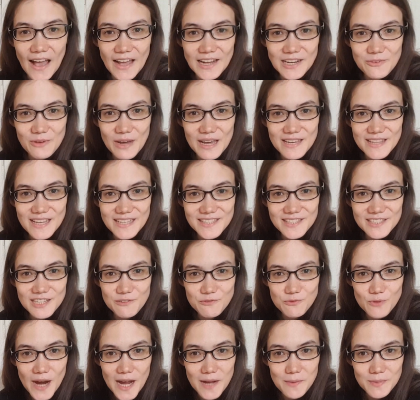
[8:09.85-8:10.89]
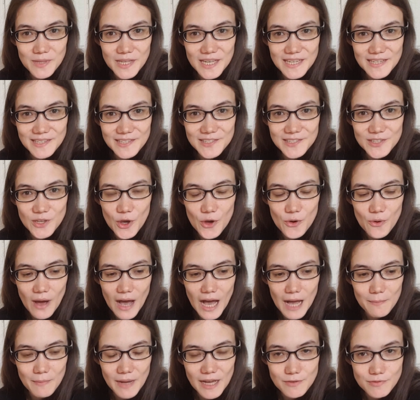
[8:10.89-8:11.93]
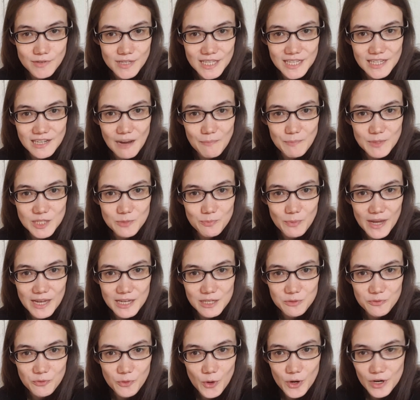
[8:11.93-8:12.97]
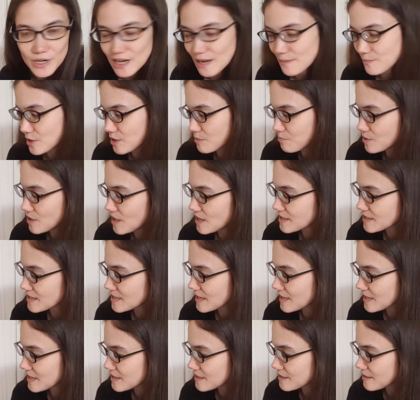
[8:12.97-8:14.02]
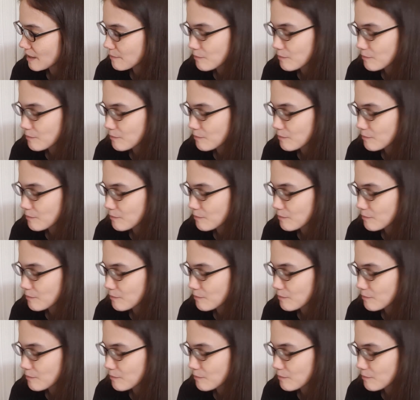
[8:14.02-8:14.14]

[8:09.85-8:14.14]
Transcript: Anyway, that's enough rambling. So I've cleaned up a space for it. I'm going to plug it in.